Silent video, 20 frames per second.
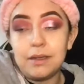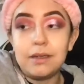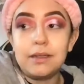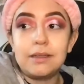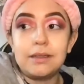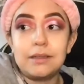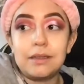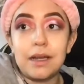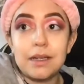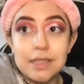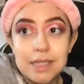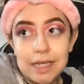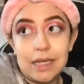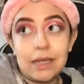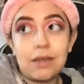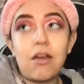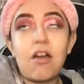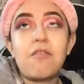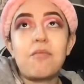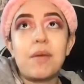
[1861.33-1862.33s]
not taking
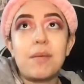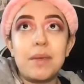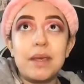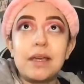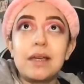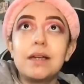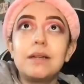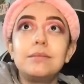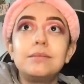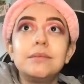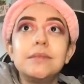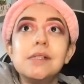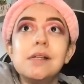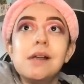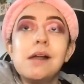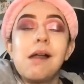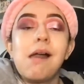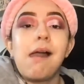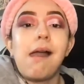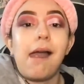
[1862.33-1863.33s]
off my makeup.
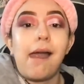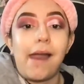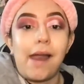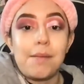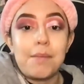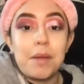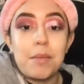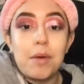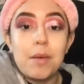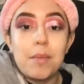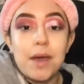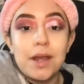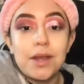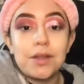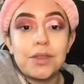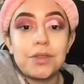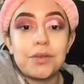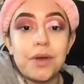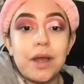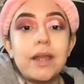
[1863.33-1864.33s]
And my mom had to
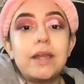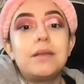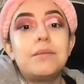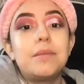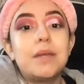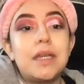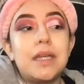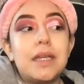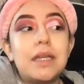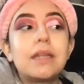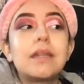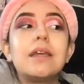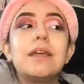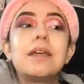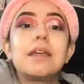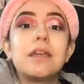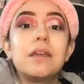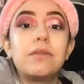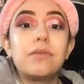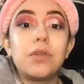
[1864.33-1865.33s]
threaten me,
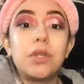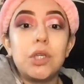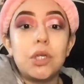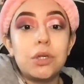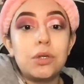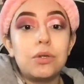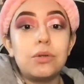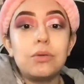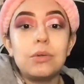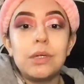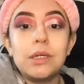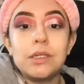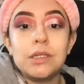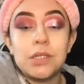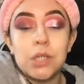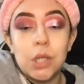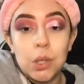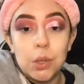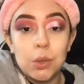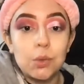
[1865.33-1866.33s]
like, if you
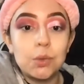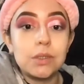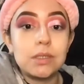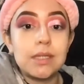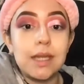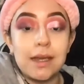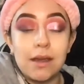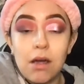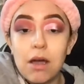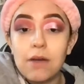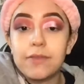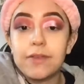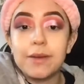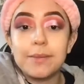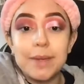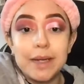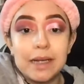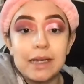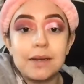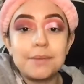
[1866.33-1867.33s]
don't take off your
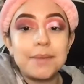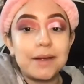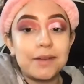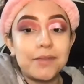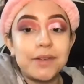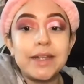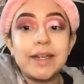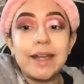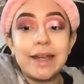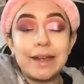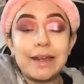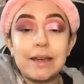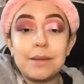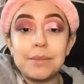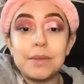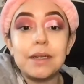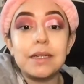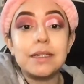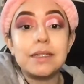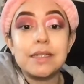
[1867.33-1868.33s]
makeup every night, I'm
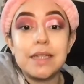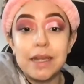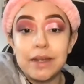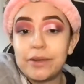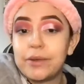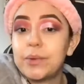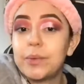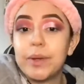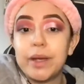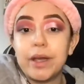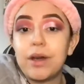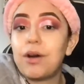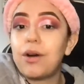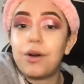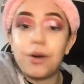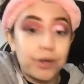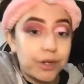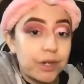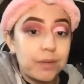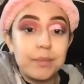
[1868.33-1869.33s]
going to take away
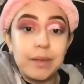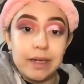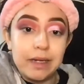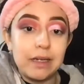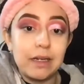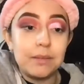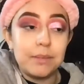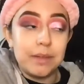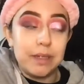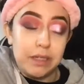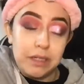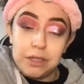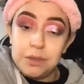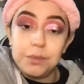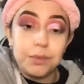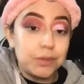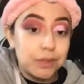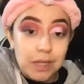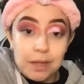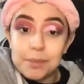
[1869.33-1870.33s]
all your makeup and you
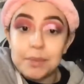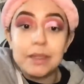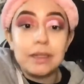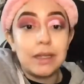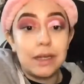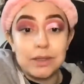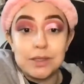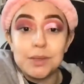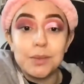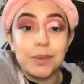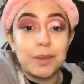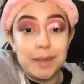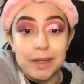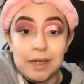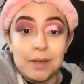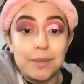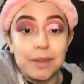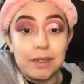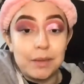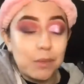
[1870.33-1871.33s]
will not be allowed to wear
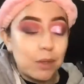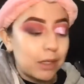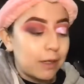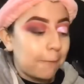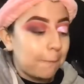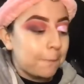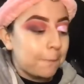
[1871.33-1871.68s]
makeup anymore.